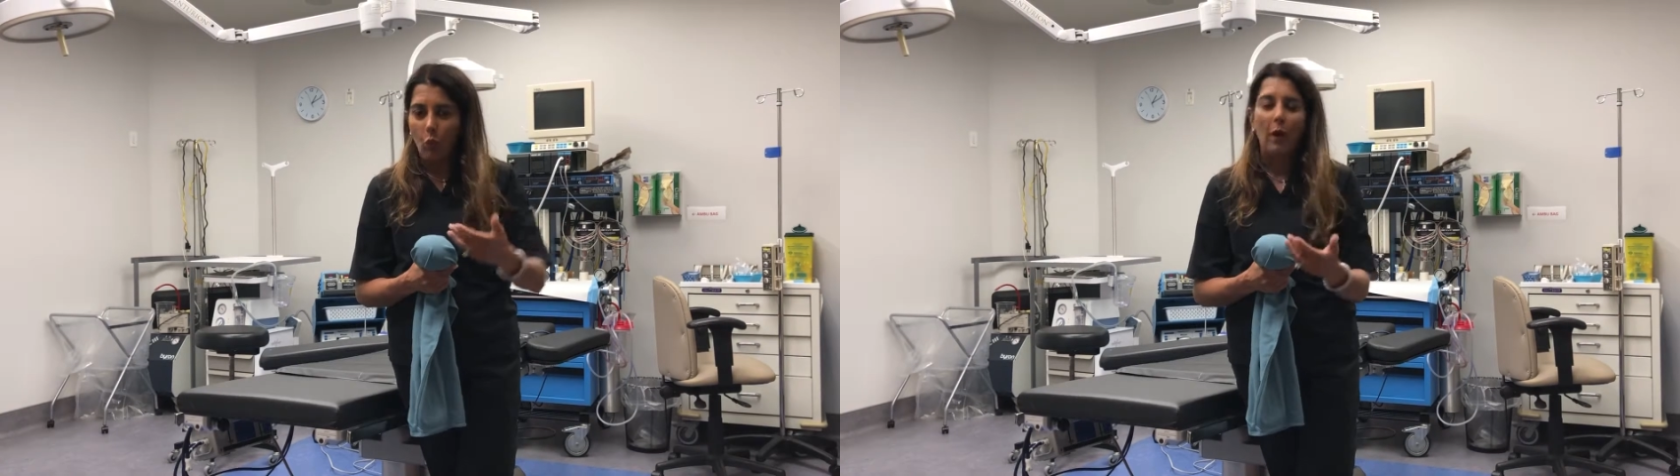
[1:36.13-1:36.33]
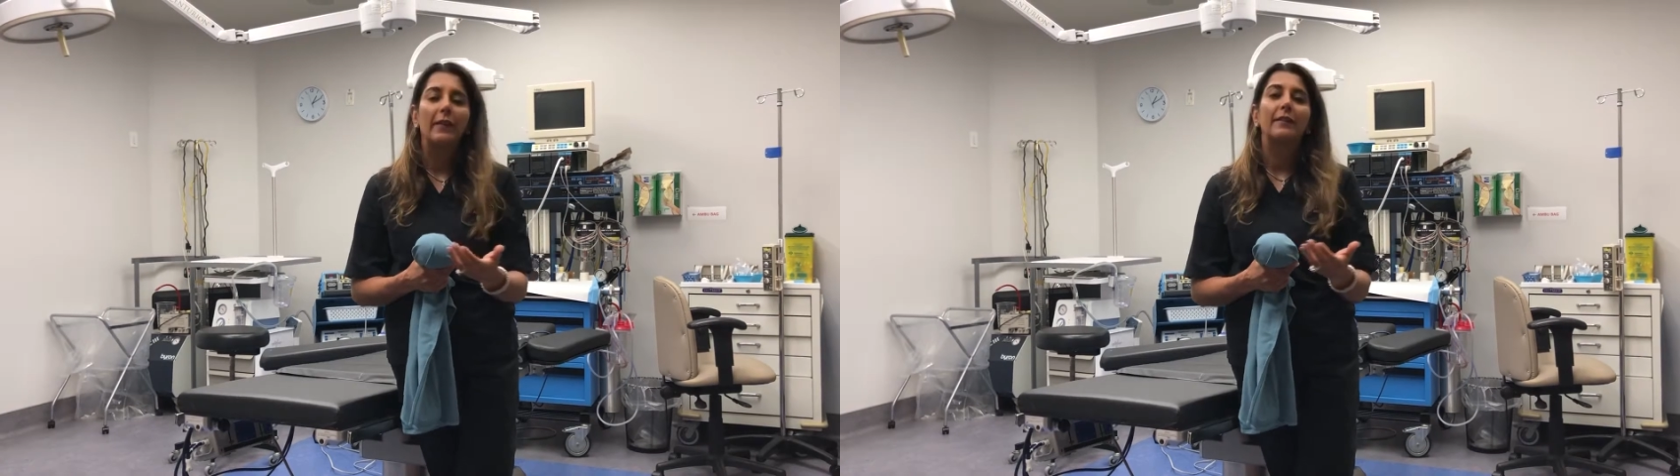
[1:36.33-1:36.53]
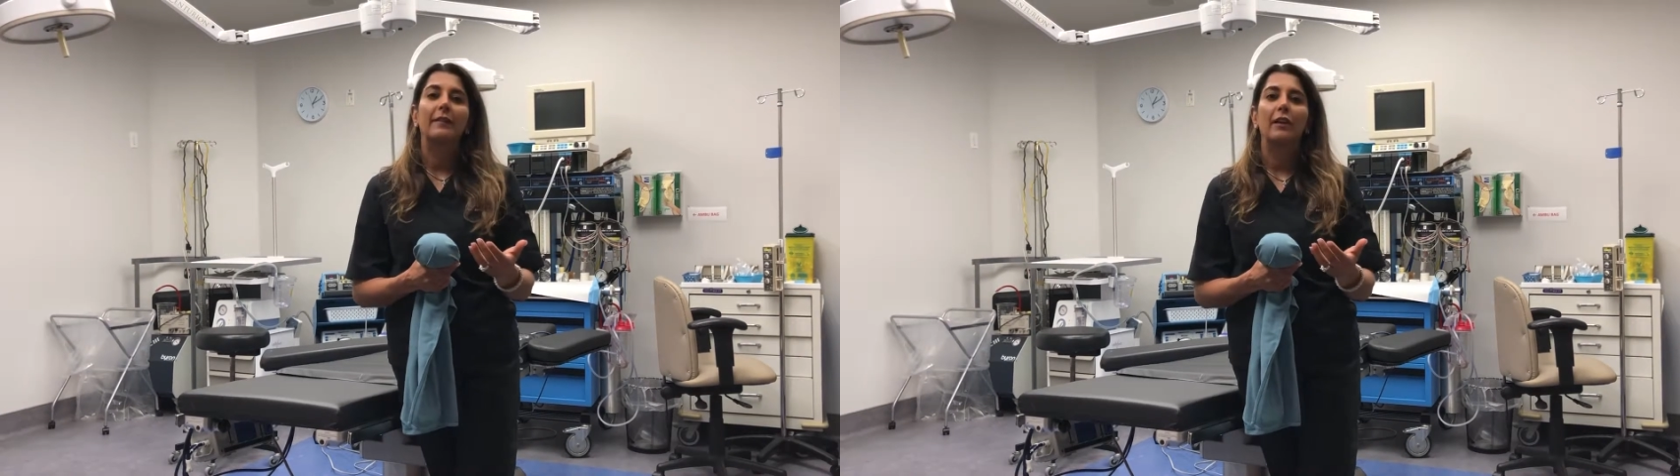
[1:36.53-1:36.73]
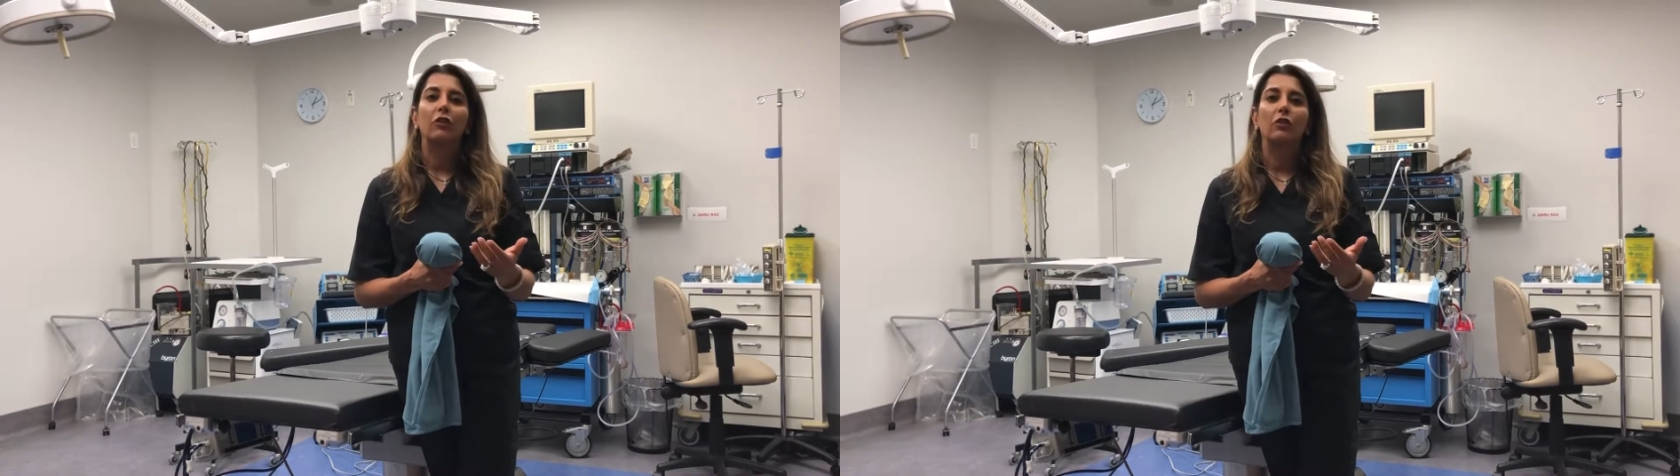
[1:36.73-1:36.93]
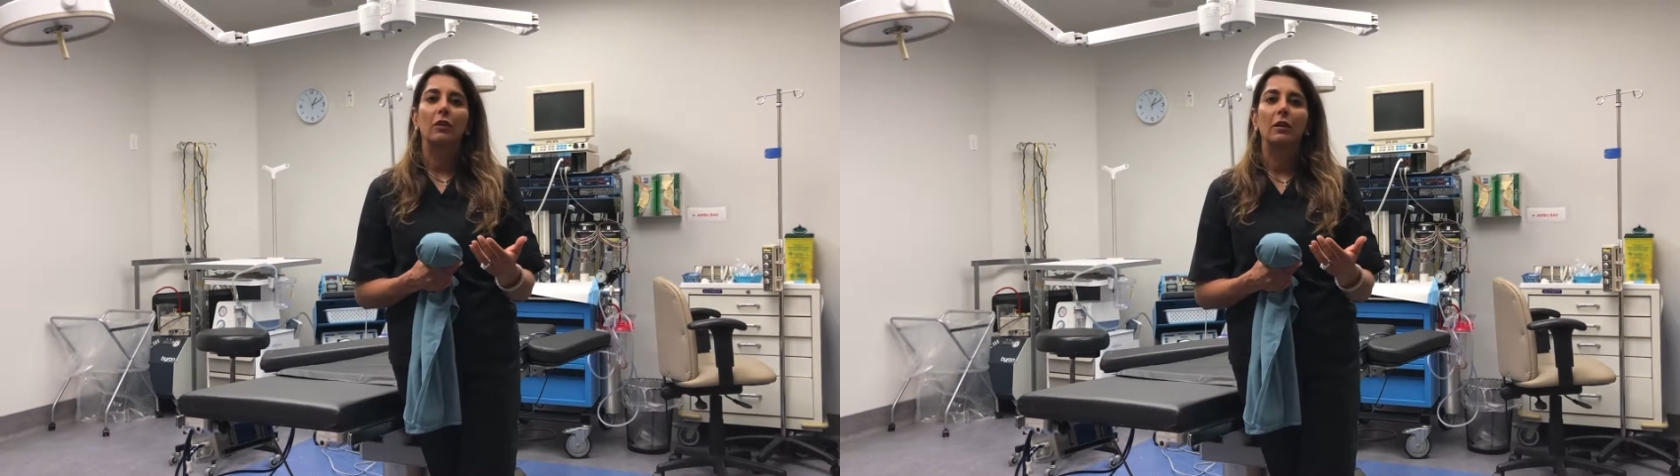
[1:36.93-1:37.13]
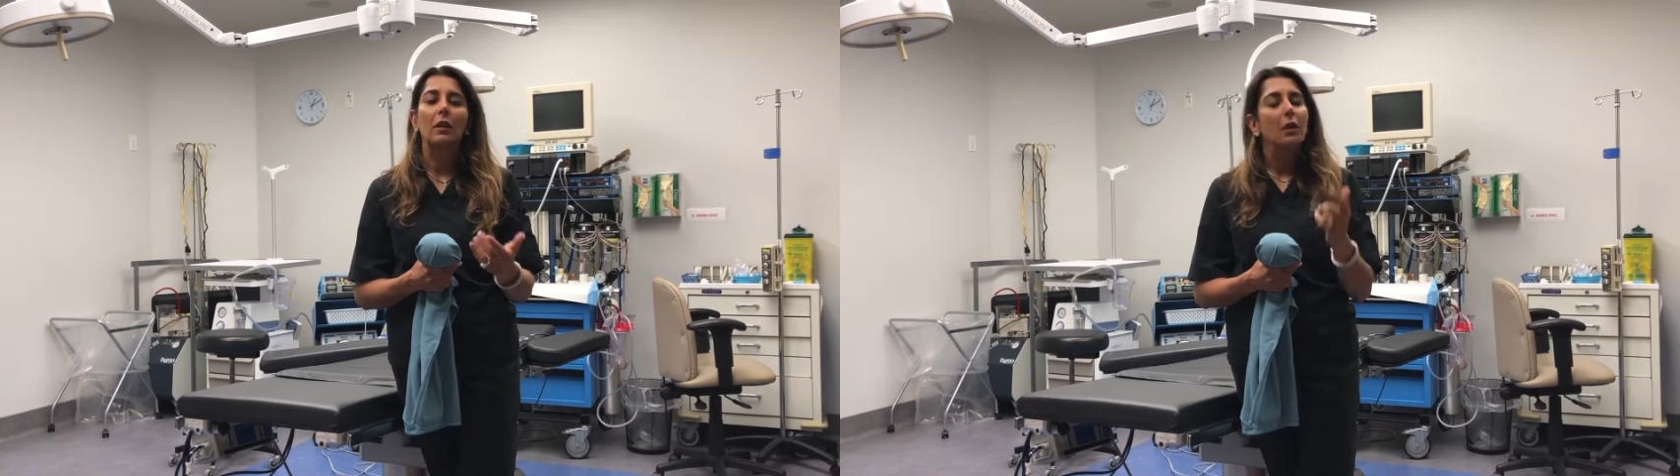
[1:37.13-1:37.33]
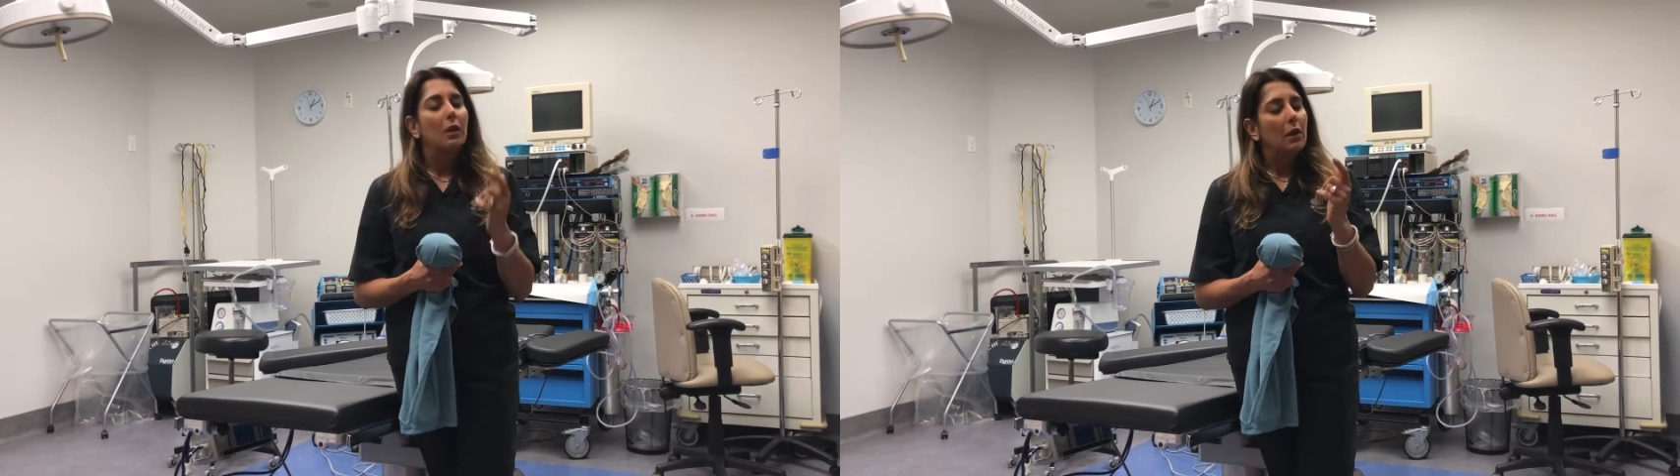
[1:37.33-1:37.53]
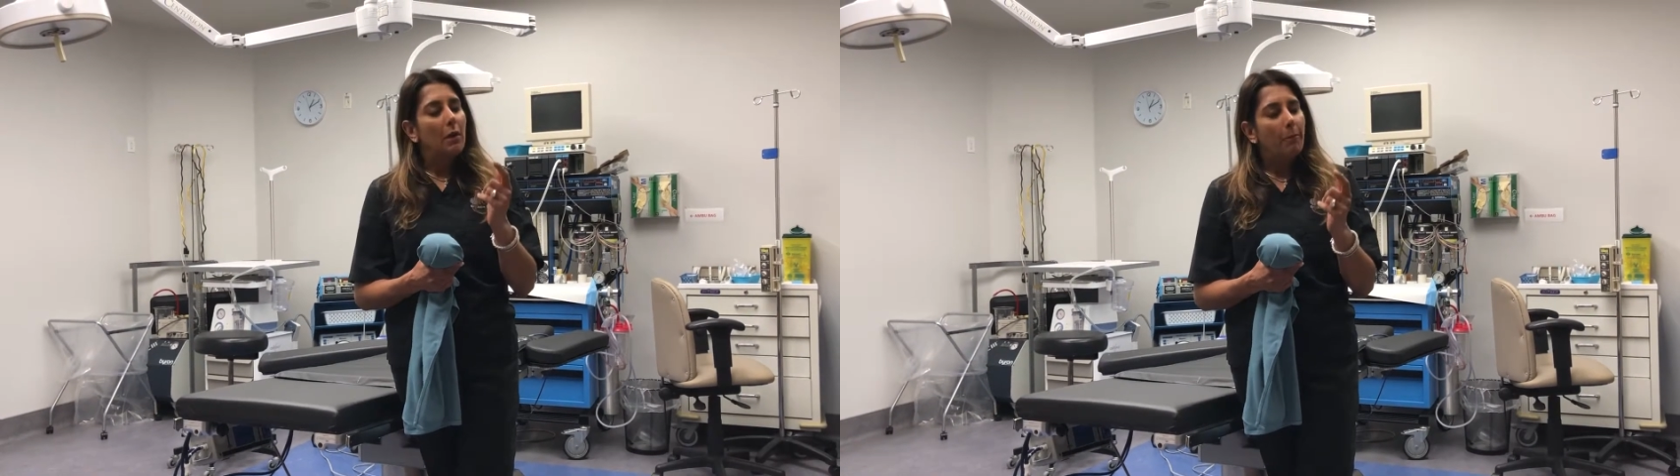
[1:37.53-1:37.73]
one section,
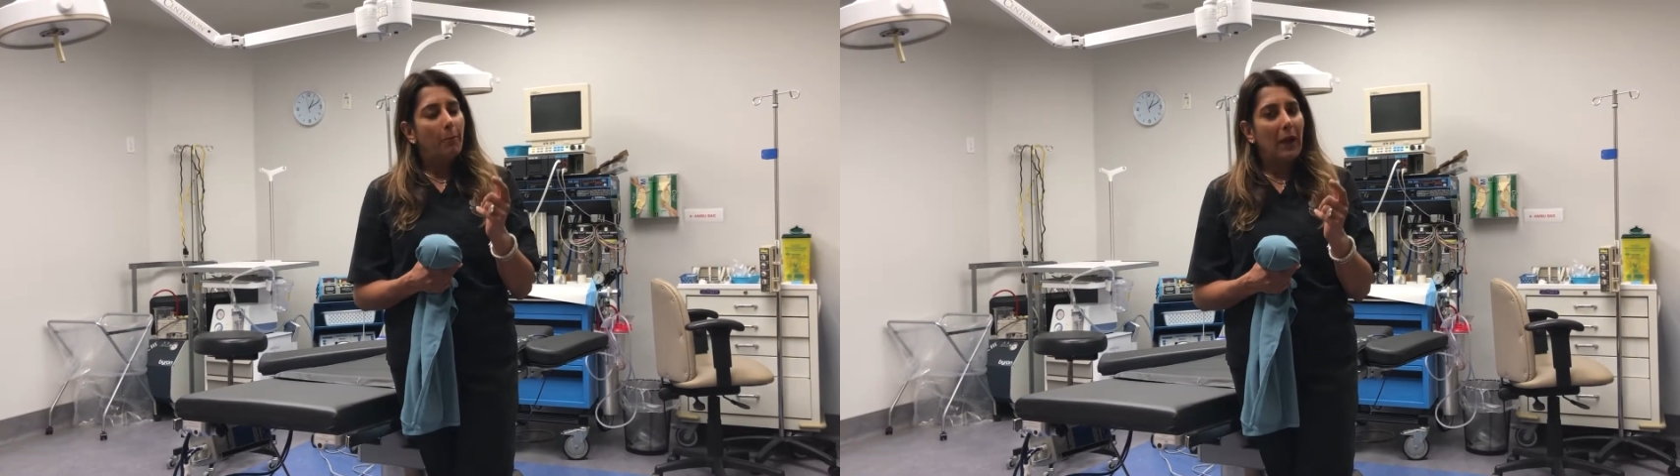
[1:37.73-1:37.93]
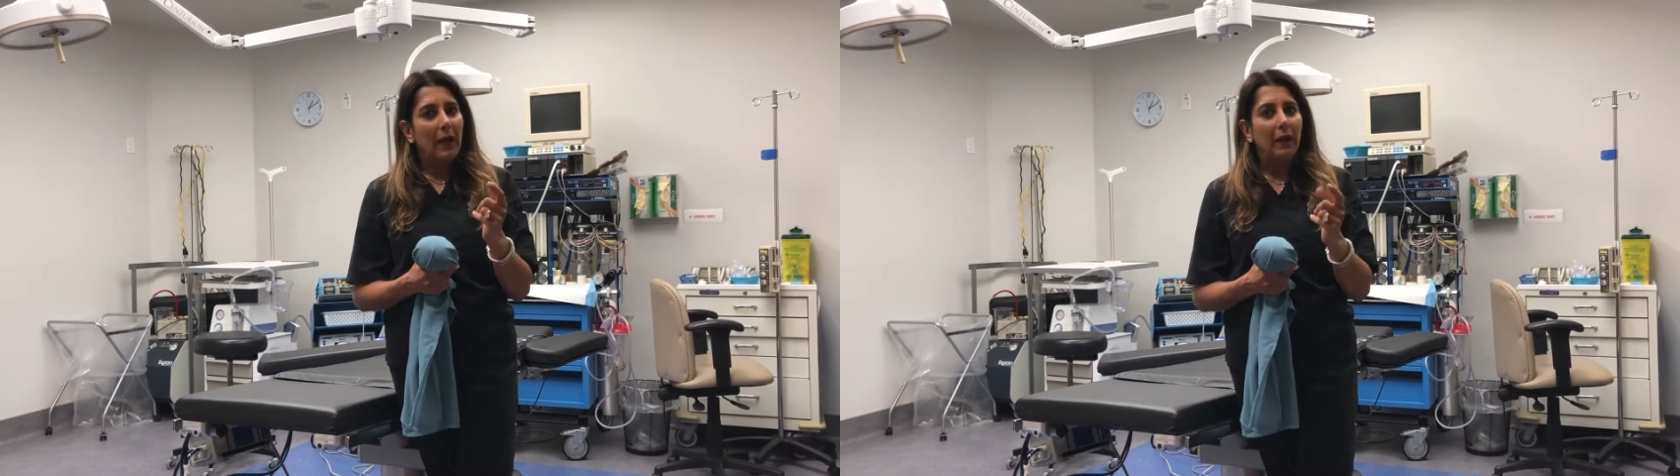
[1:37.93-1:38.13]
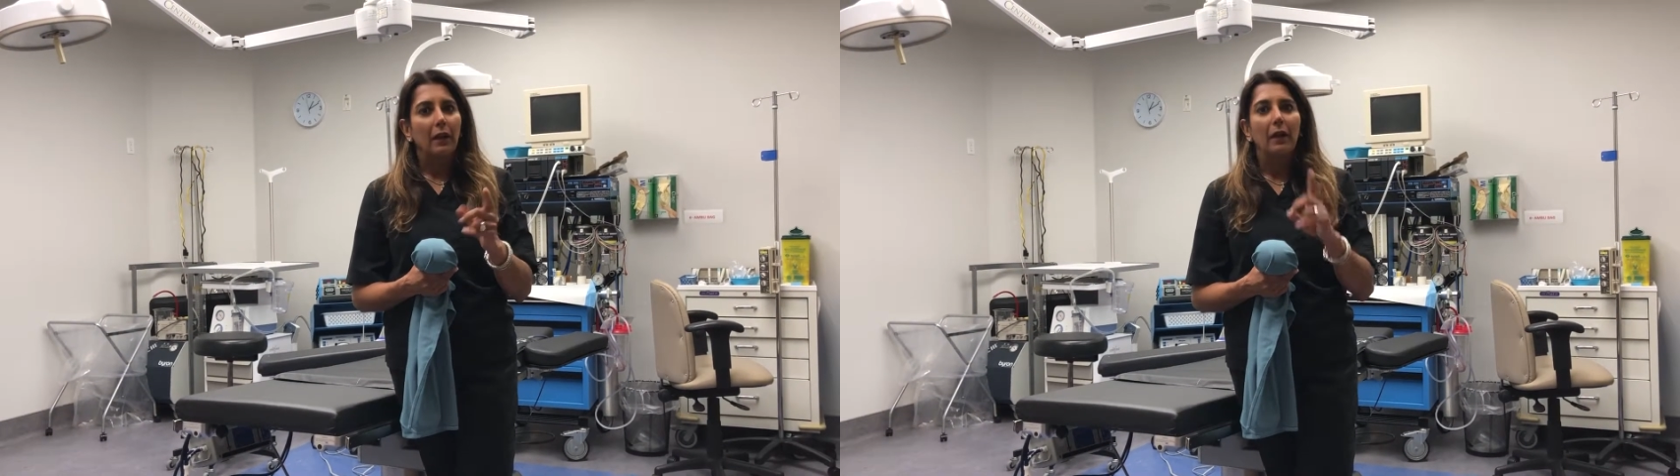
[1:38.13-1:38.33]
but